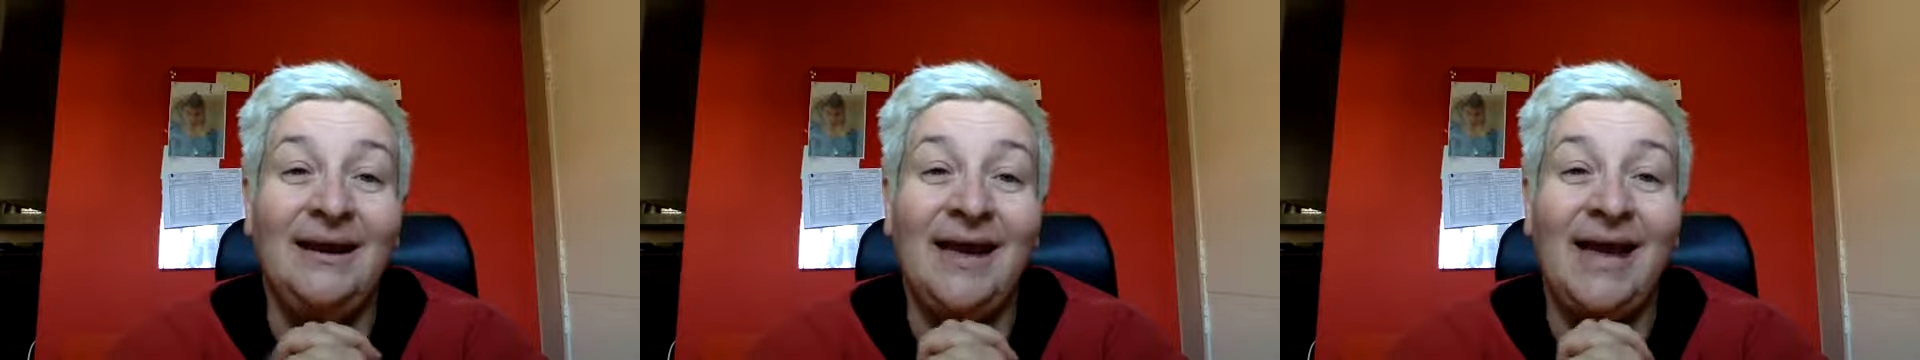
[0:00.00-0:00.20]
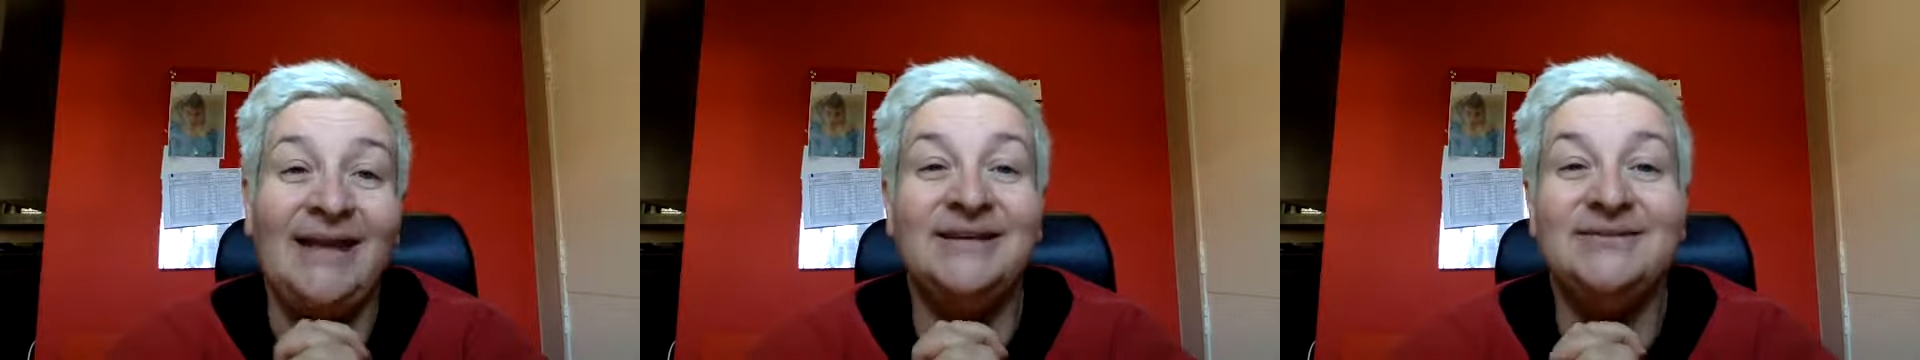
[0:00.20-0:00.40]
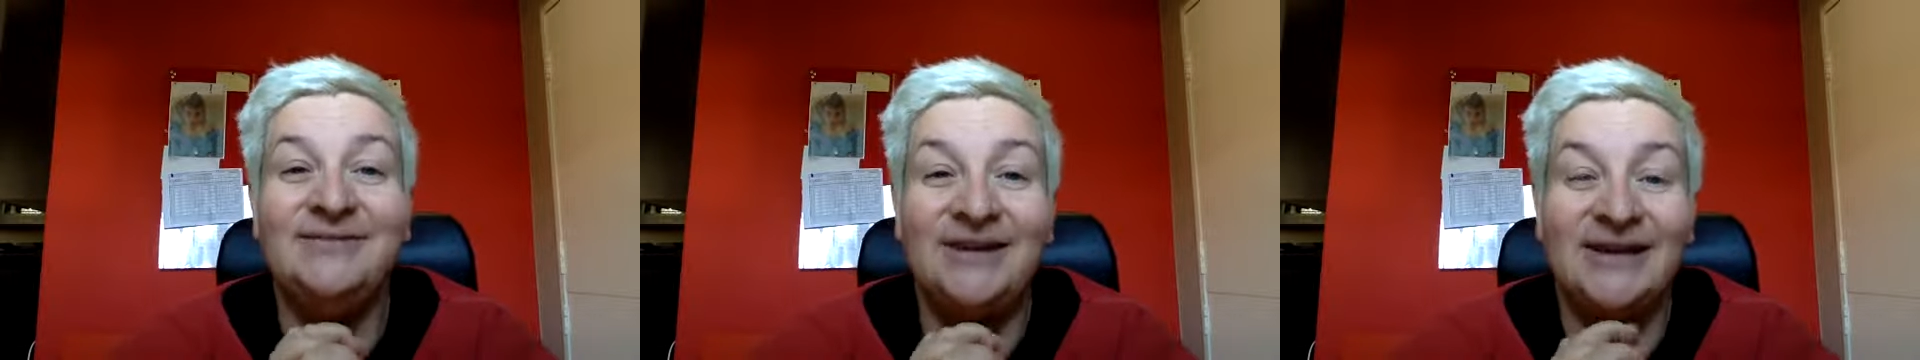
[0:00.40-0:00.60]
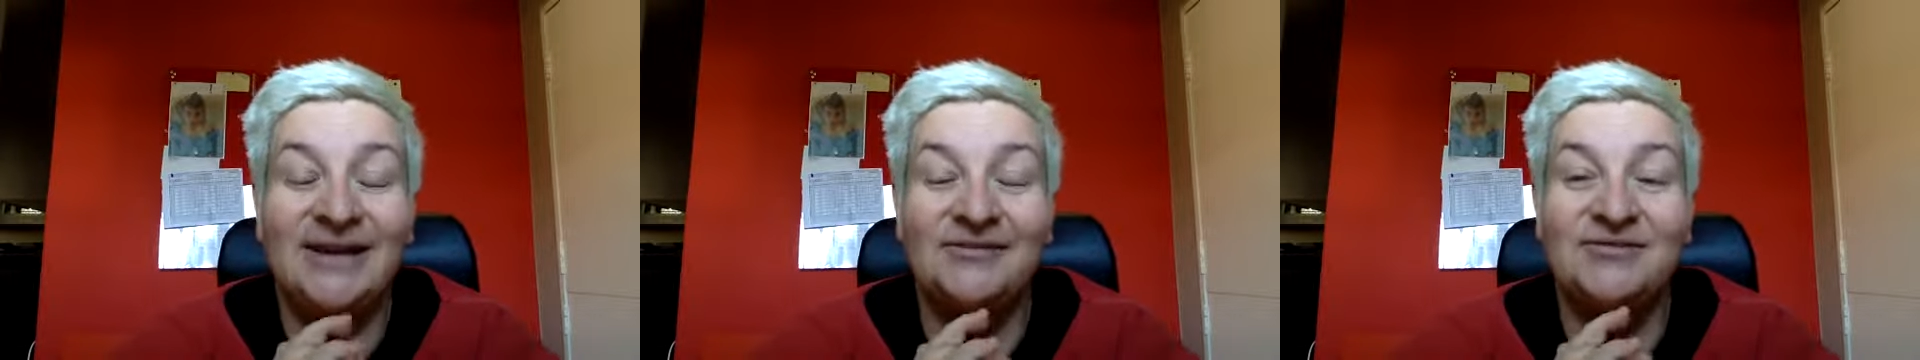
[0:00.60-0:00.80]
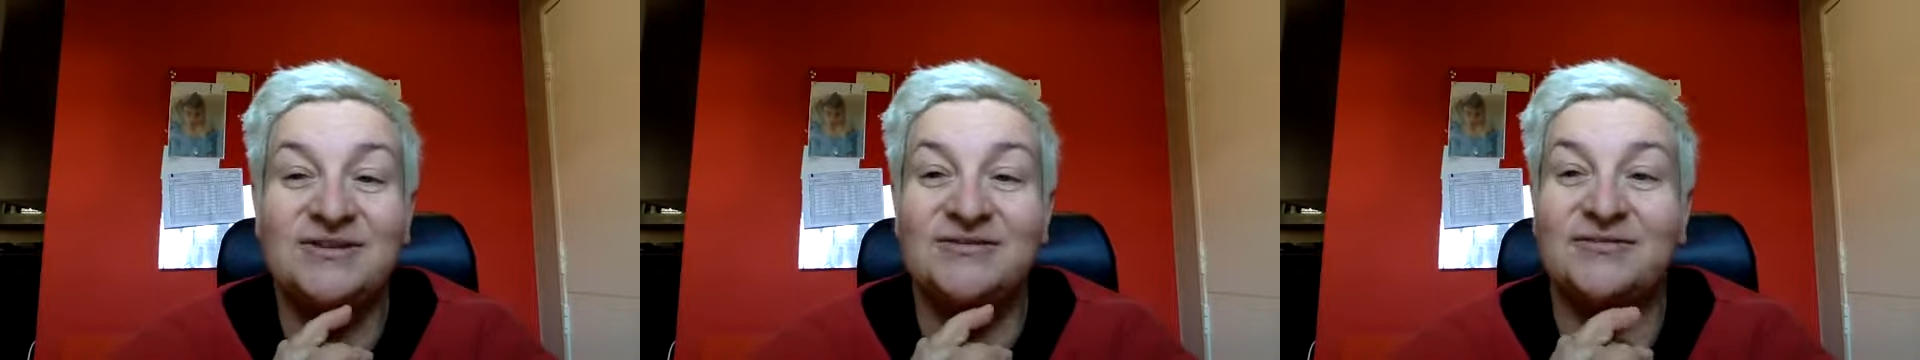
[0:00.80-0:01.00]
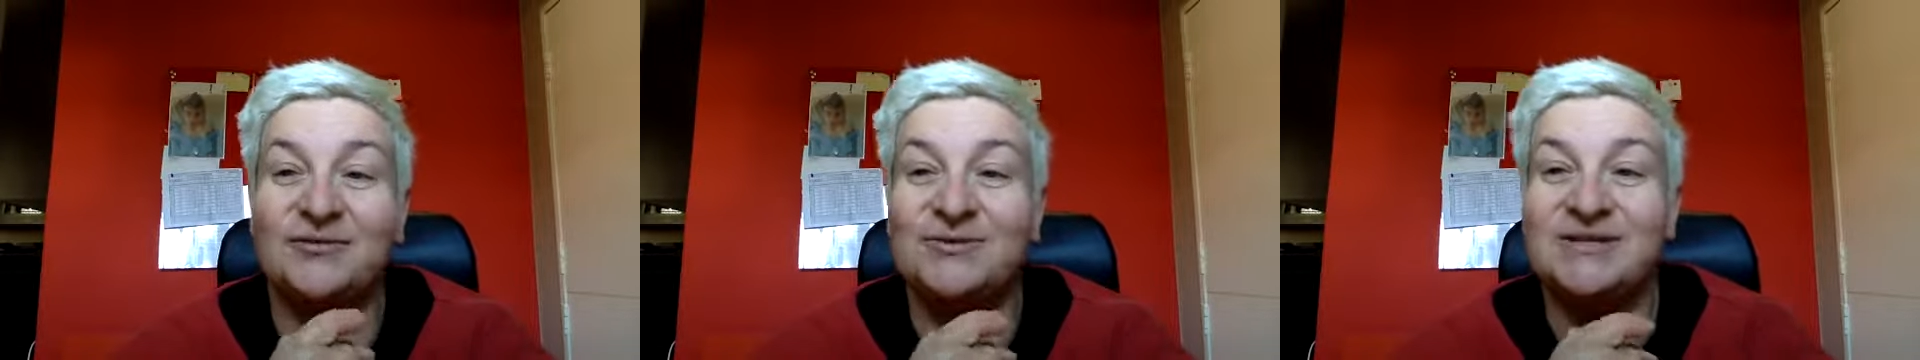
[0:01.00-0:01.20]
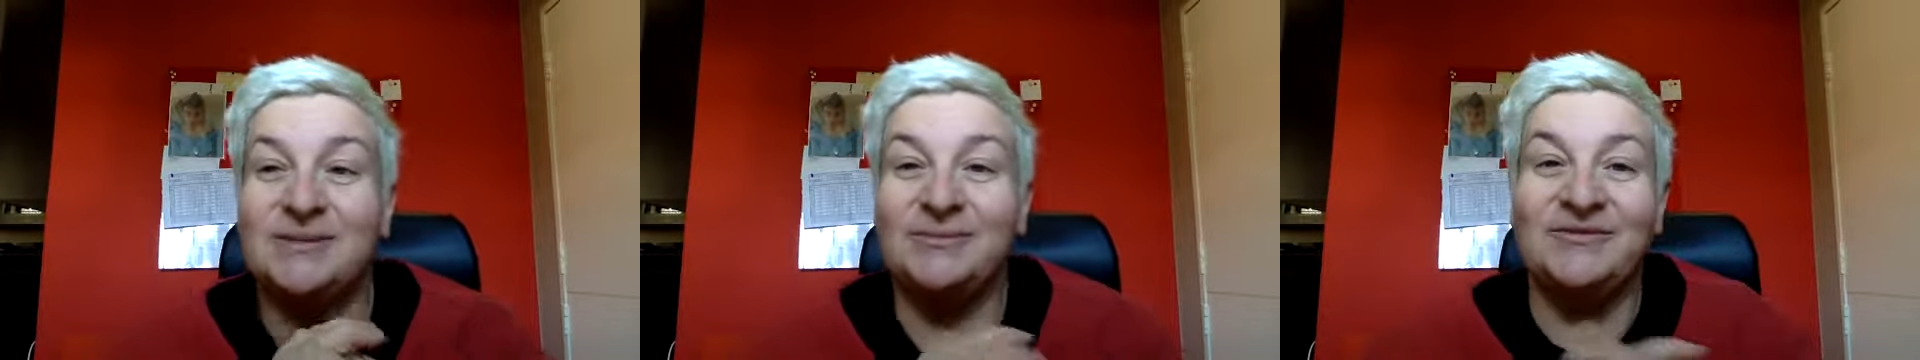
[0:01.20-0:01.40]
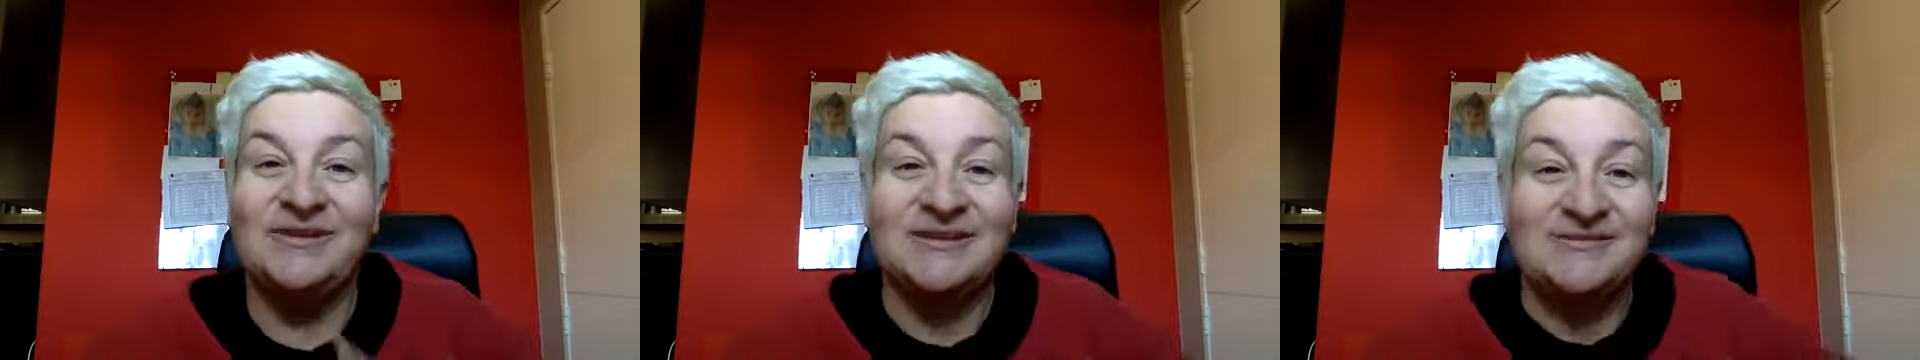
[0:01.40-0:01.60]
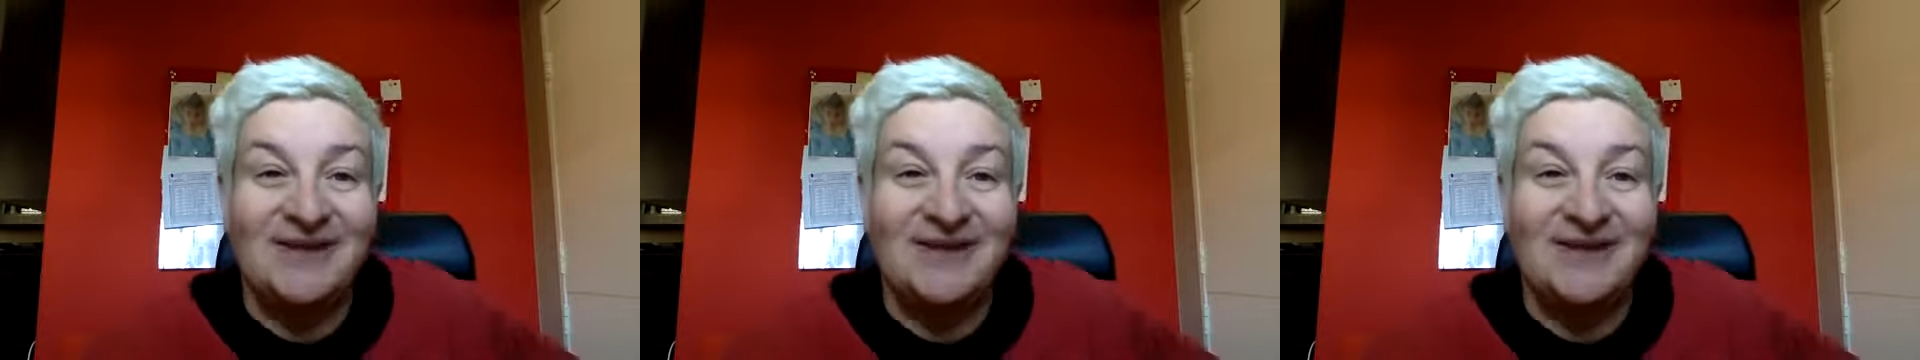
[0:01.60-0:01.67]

end of year gifts for some of his